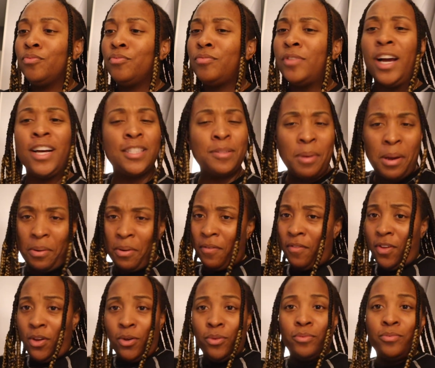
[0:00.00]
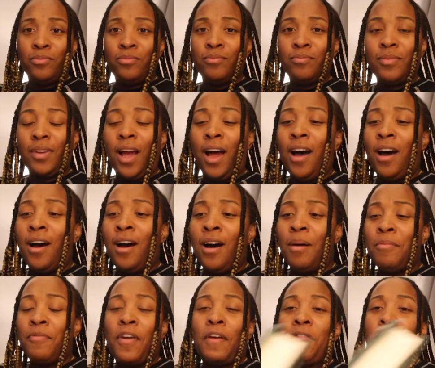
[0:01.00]
that's my review.
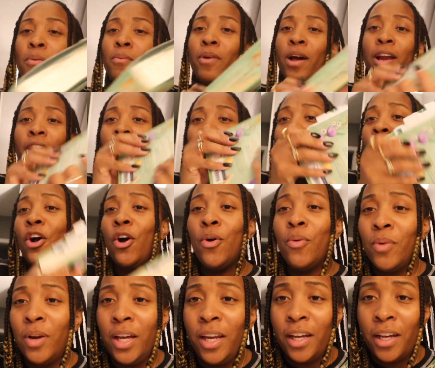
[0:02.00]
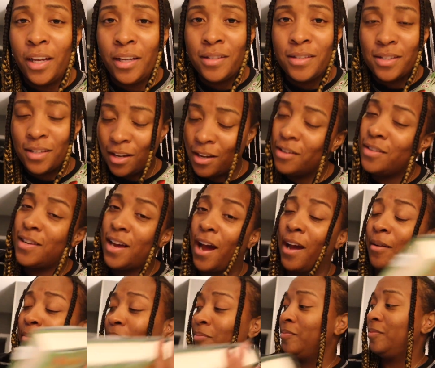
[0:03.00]
If you haven't read it, go read it. It's a good
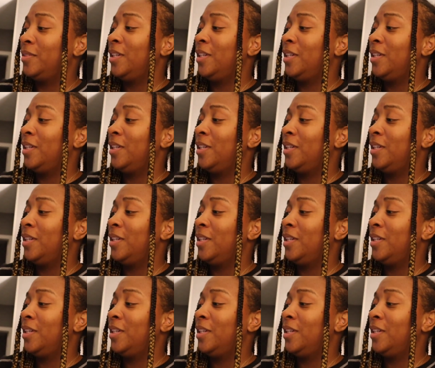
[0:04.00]
time.